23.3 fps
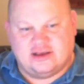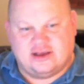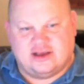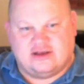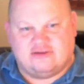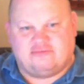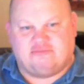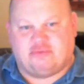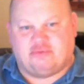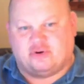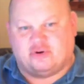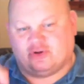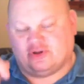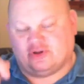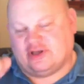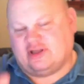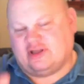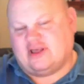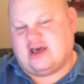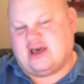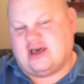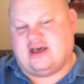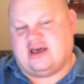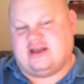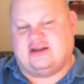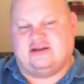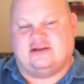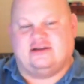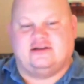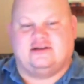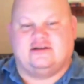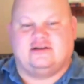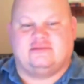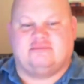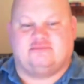of pulling that
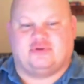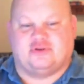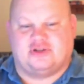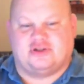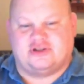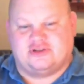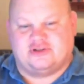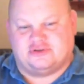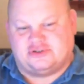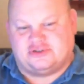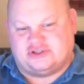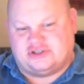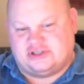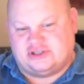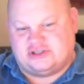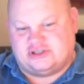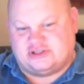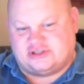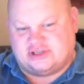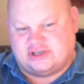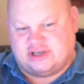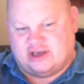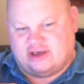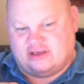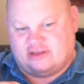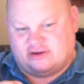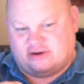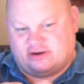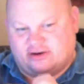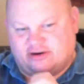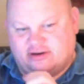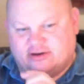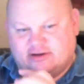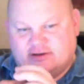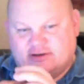pulling those sheets
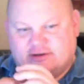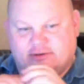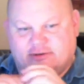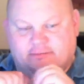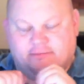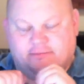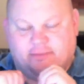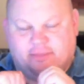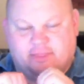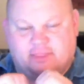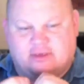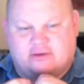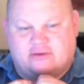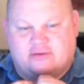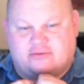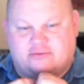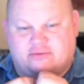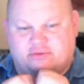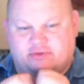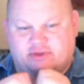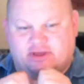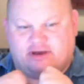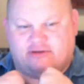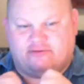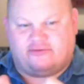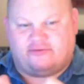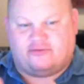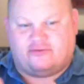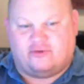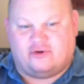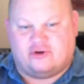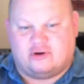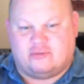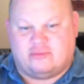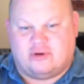together through that
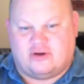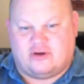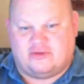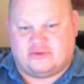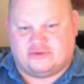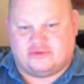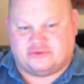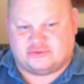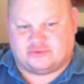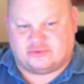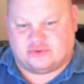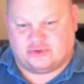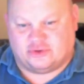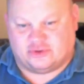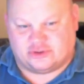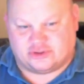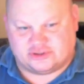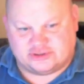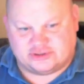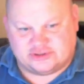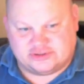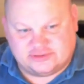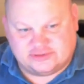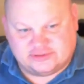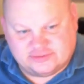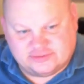form on those rollers.